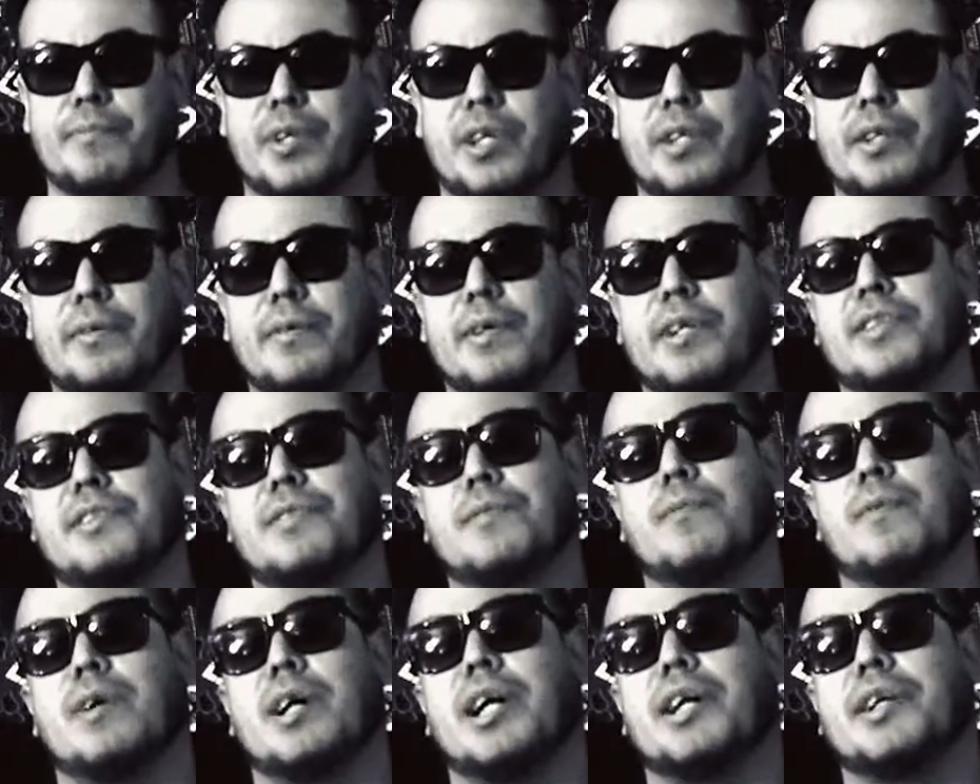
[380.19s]
And the
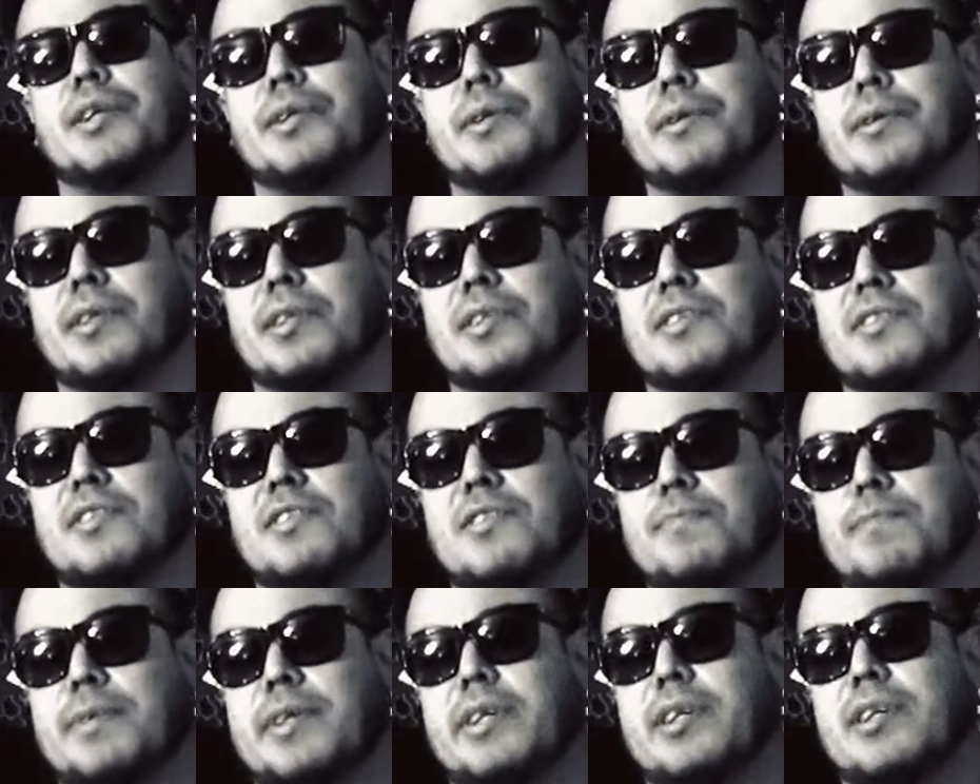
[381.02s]
reason why I do this
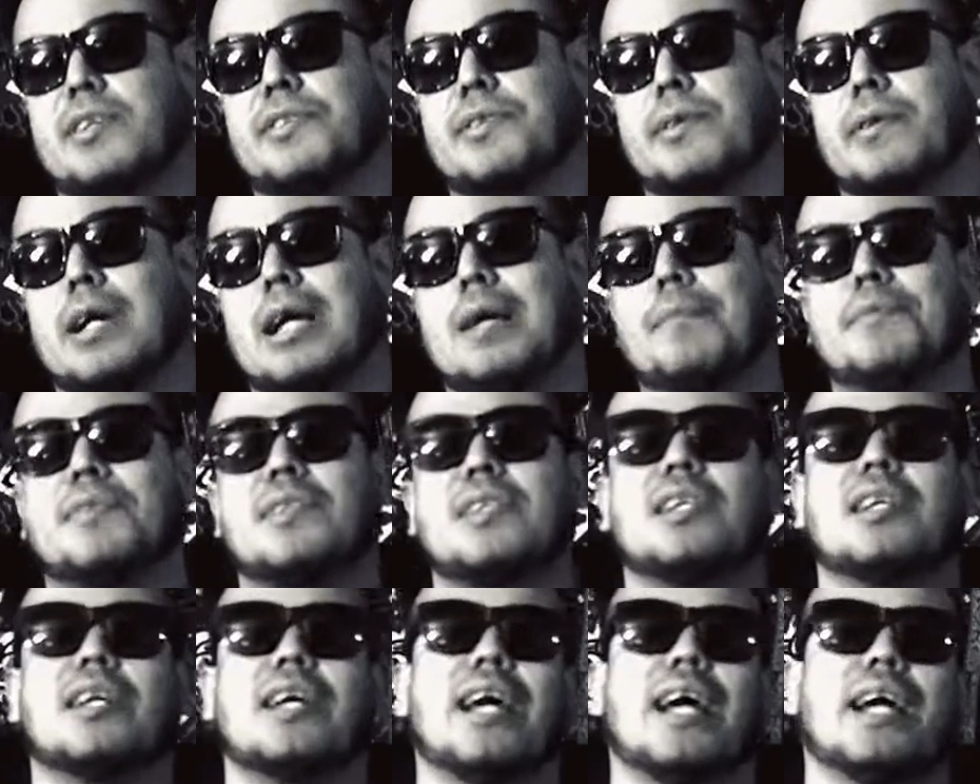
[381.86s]
is because grape
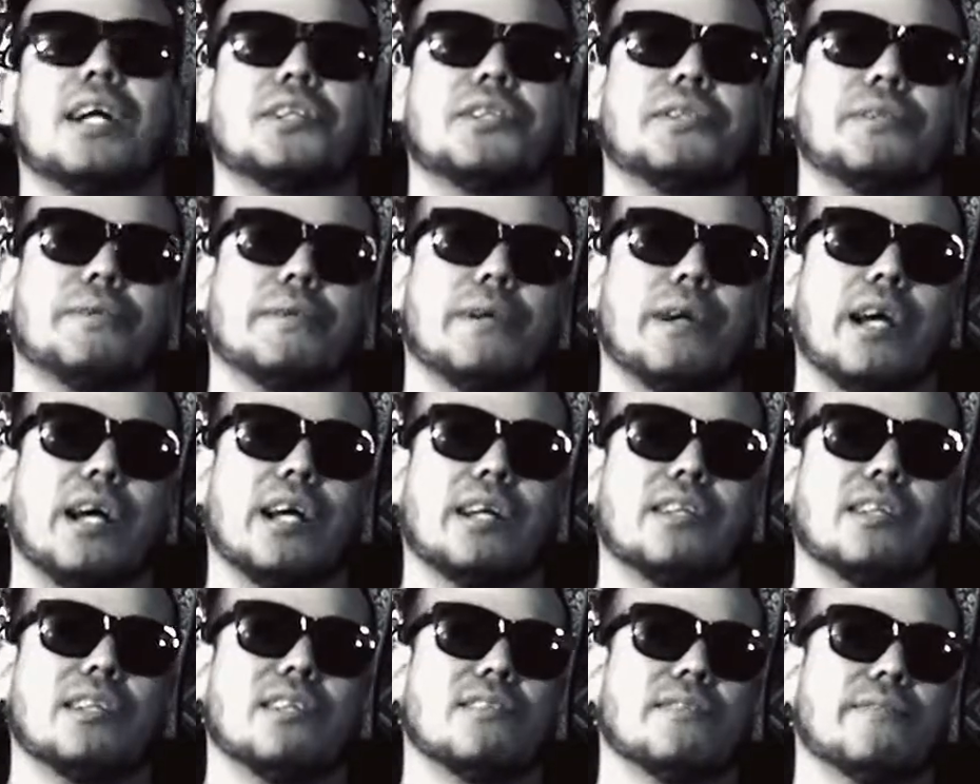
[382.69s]
seed
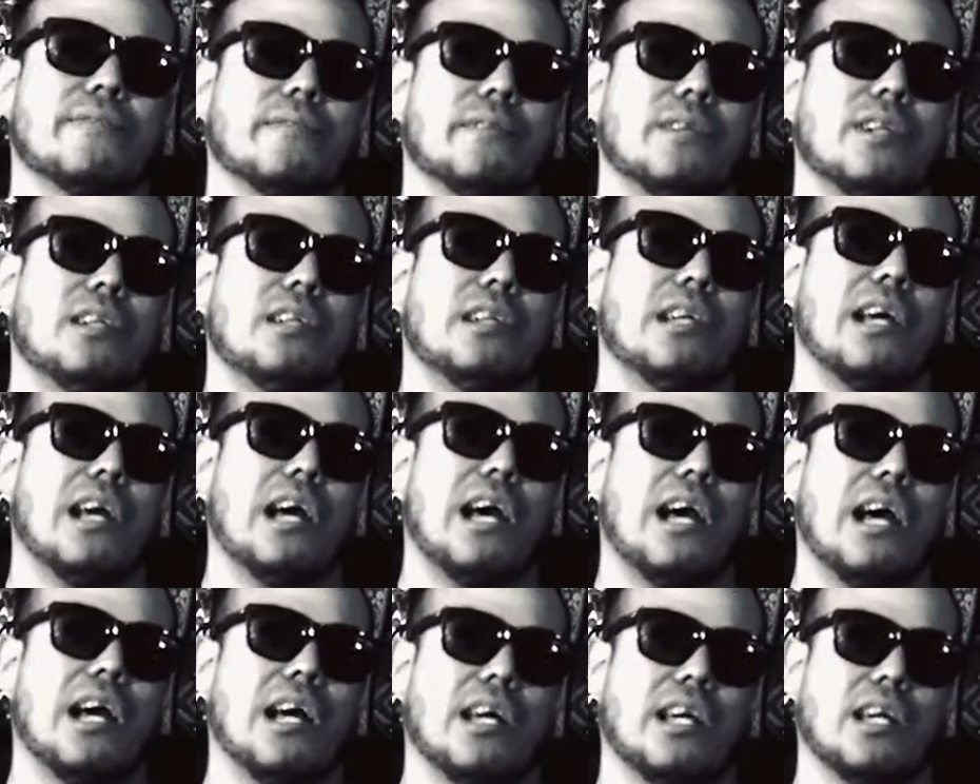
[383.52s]
extract is really
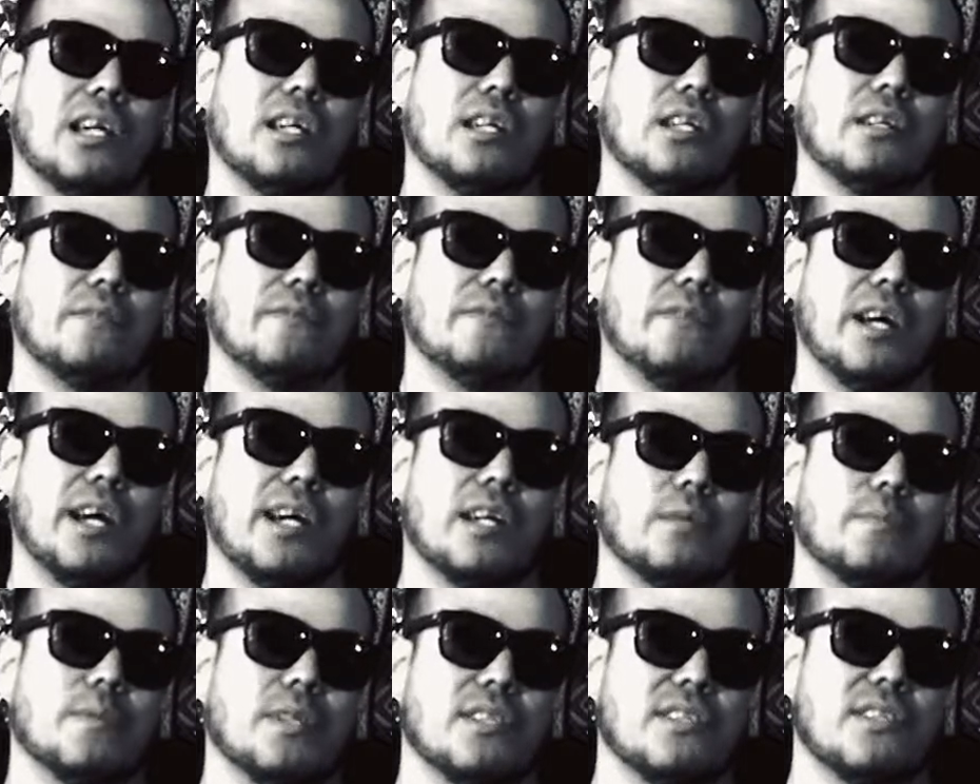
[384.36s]
high in
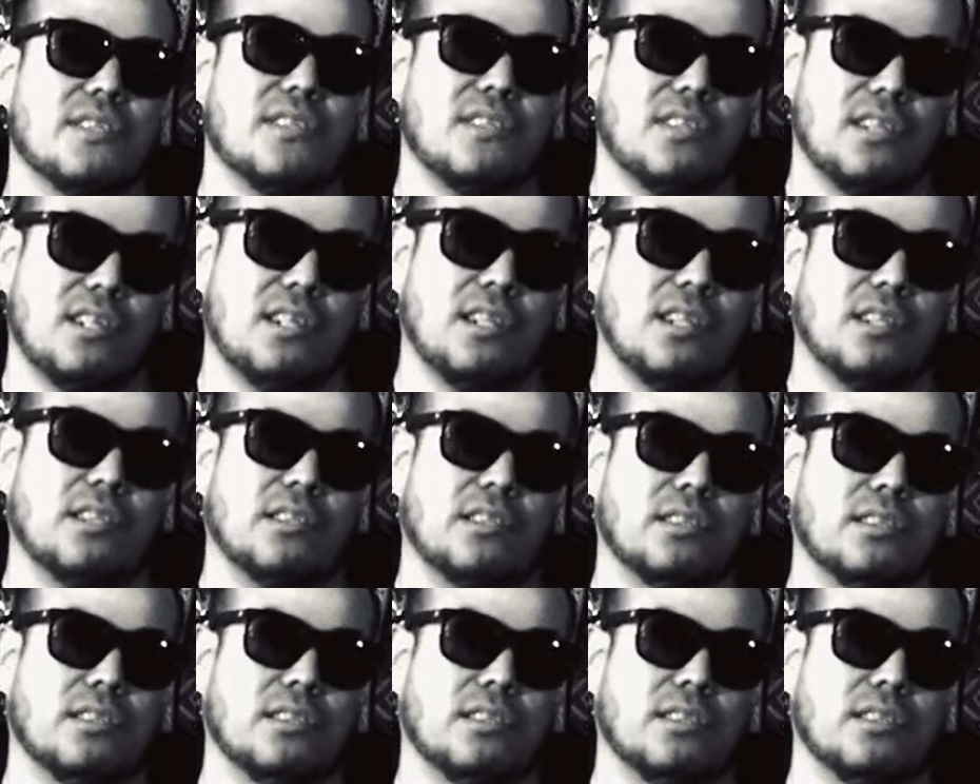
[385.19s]
vitamin C.